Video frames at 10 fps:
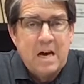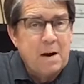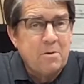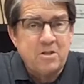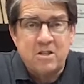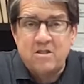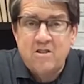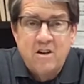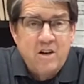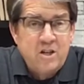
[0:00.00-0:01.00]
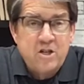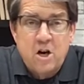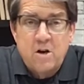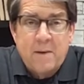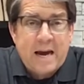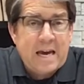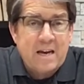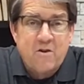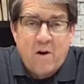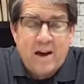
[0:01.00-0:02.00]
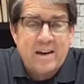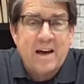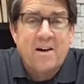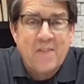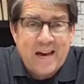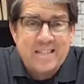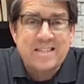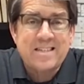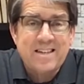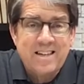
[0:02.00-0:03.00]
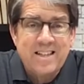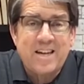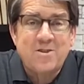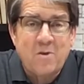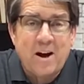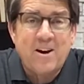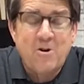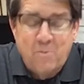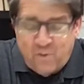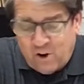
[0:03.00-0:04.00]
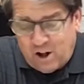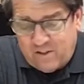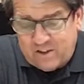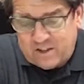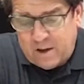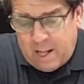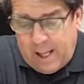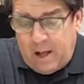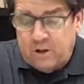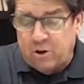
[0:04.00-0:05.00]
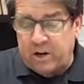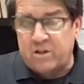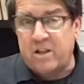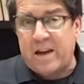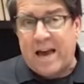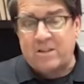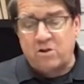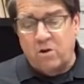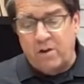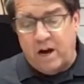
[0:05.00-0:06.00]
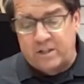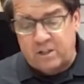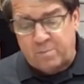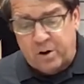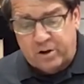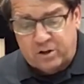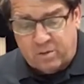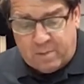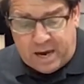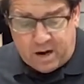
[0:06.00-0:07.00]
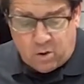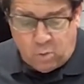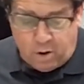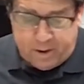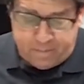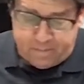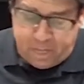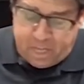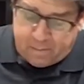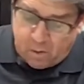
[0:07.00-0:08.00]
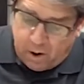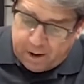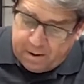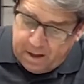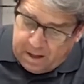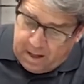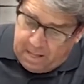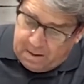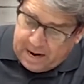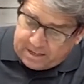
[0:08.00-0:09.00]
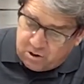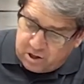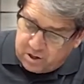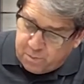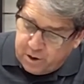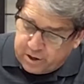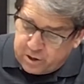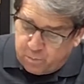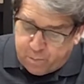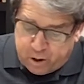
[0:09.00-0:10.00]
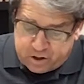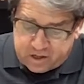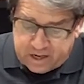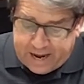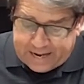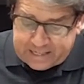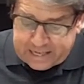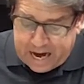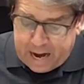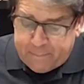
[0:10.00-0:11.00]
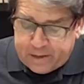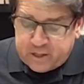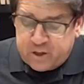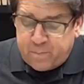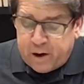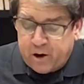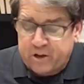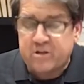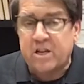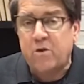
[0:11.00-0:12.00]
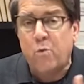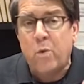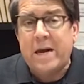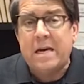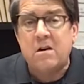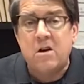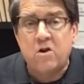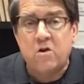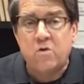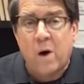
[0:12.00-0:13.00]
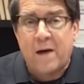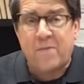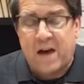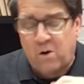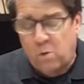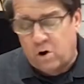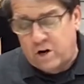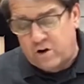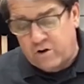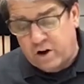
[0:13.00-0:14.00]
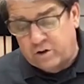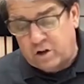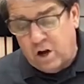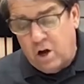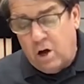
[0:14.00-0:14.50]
I'm going to just show you my hand right now. That's what I hope for all of us. So here's the natural, the unspiritual man or woman. Number one, the natural unspiritual person has not been spiritually renewed. Write that word in your notes.